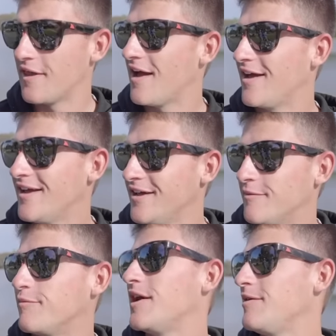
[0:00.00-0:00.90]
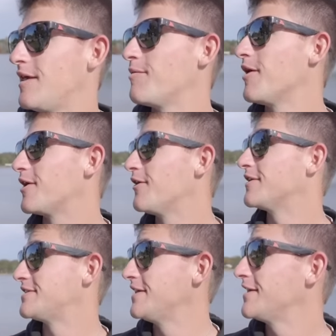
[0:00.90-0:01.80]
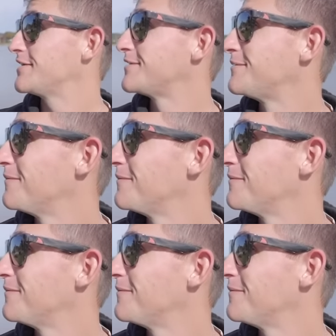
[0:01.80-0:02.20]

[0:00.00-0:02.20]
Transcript: that. They probably call it a six.